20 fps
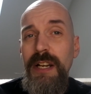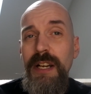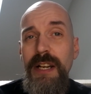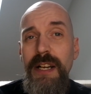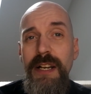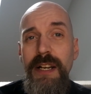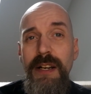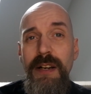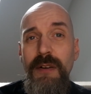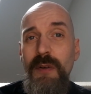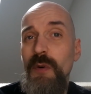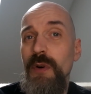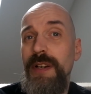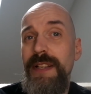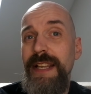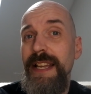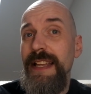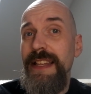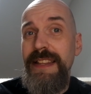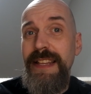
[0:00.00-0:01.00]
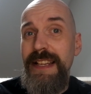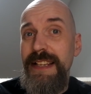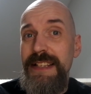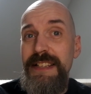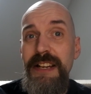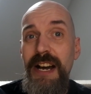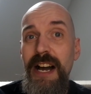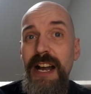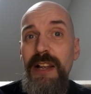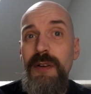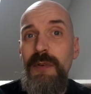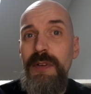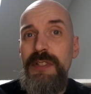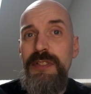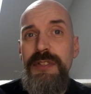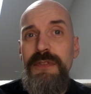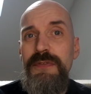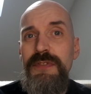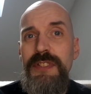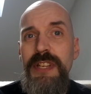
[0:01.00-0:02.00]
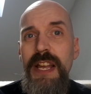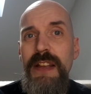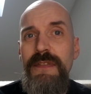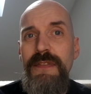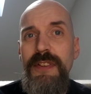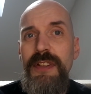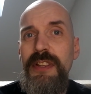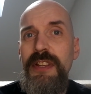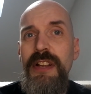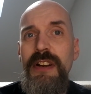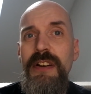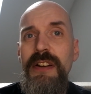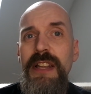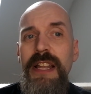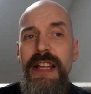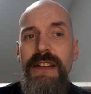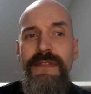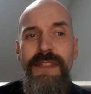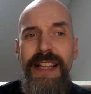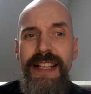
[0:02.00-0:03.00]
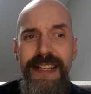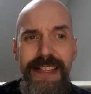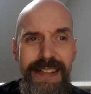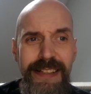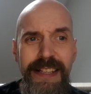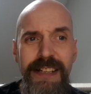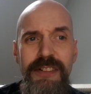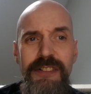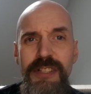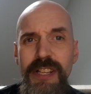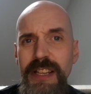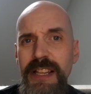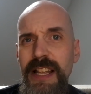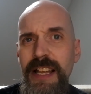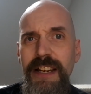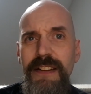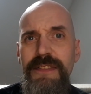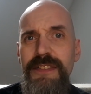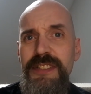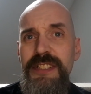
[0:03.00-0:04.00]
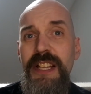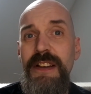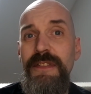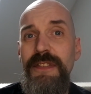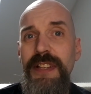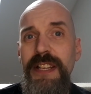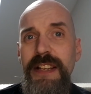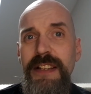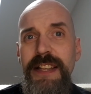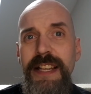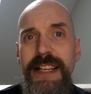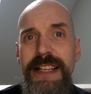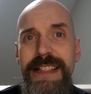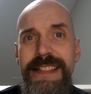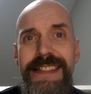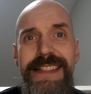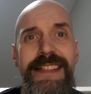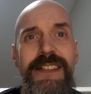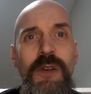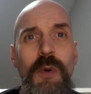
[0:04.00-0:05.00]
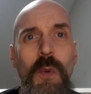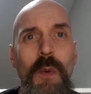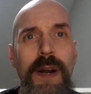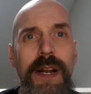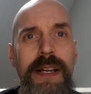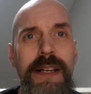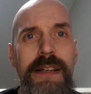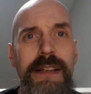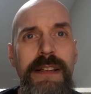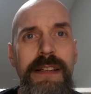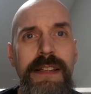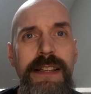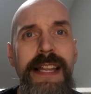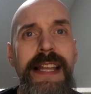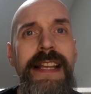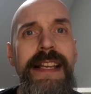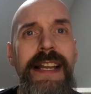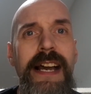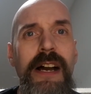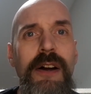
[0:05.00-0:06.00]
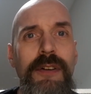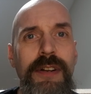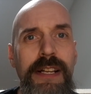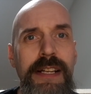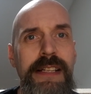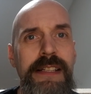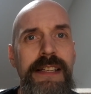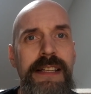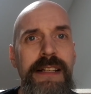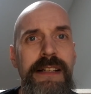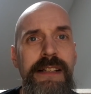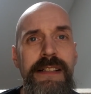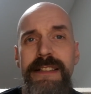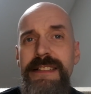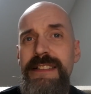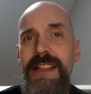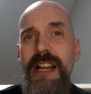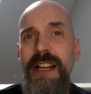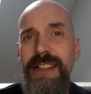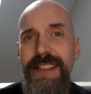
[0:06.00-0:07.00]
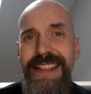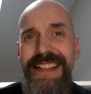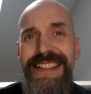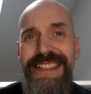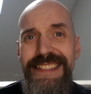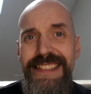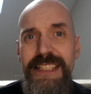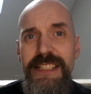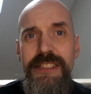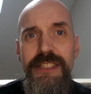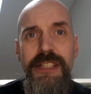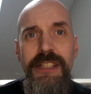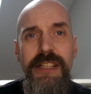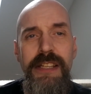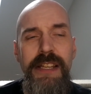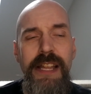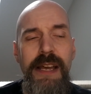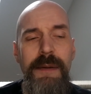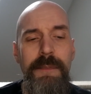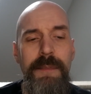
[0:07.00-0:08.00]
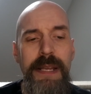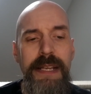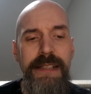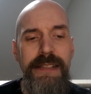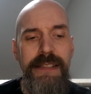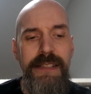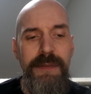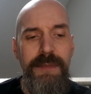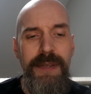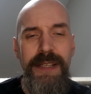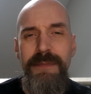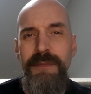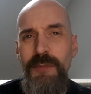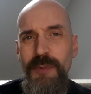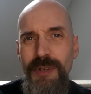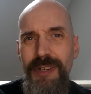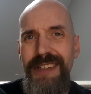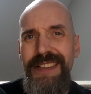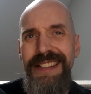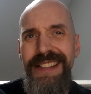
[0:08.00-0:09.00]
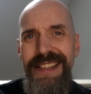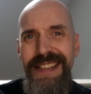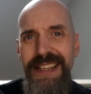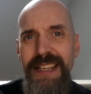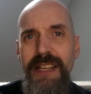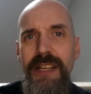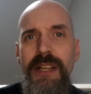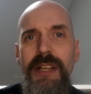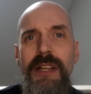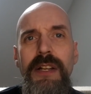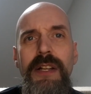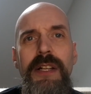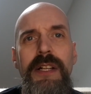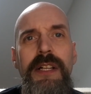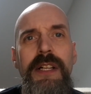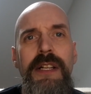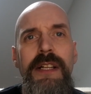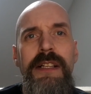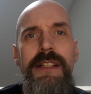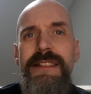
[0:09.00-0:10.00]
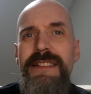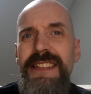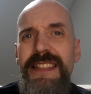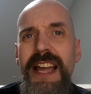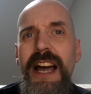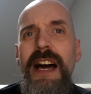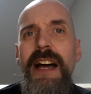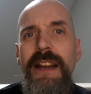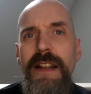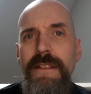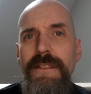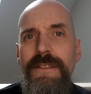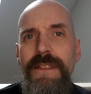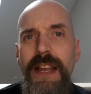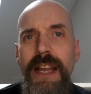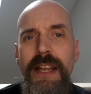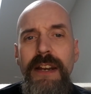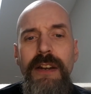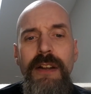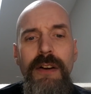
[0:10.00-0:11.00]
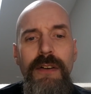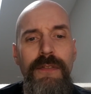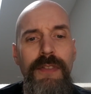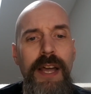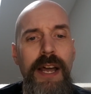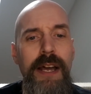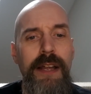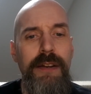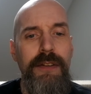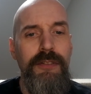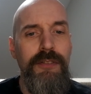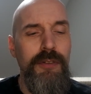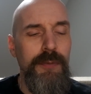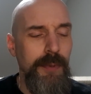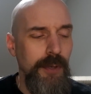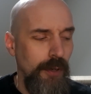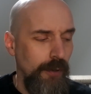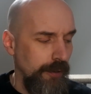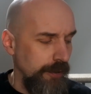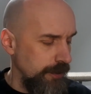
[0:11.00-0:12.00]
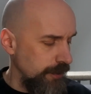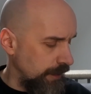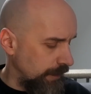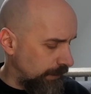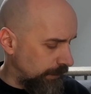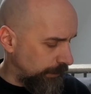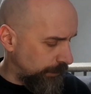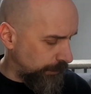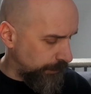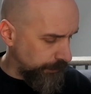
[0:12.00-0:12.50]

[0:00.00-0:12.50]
Uh, or can they die once you've siphoned their life? Like, there's a lot of stuff here that isn't quite laid out and it's not consistent and that makes it a bit more eh. Not a fan of that, to be honest.